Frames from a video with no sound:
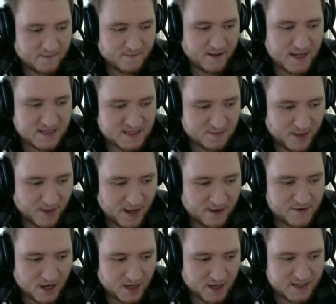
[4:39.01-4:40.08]
it's about
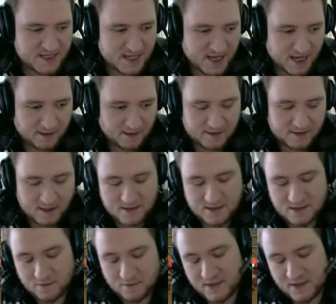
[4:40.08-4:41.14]
90 health, and the
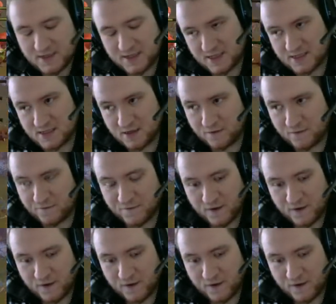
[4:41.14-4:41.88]
Soul Ring takes off